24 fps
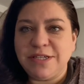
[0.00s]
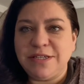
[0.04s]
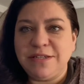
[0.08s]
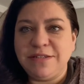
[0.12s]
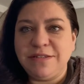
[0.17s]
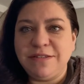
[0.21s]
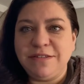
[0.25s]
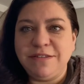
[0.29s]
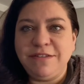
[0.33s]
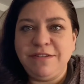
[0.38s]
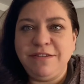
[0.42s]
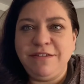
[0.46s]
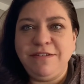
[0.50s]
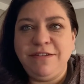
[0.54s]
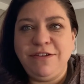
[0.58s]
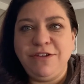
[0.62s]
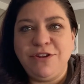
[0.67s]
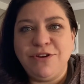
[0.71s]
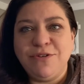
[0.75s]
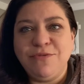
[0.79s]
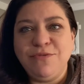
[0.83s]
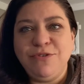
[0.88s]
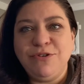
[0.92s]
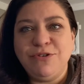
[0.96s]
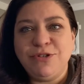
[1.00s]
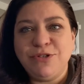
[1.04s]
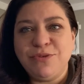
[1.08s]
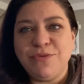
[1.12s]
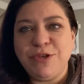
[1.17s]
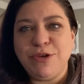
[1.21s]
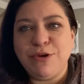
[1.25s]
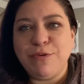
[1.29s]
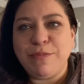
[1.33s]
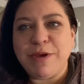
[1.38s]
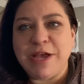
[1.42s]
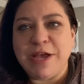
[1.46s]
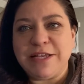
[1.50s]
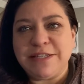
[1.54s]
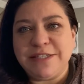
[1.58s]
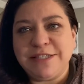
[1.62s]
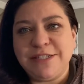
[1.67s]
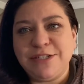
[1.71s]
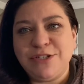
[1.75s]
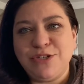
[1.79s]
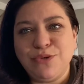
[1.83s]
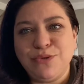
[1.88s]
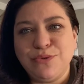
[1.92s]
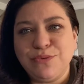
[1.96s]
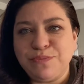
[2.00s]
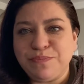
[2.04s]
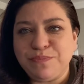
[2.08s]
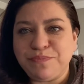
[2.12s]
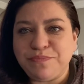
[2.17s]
and you know, you're doing your best to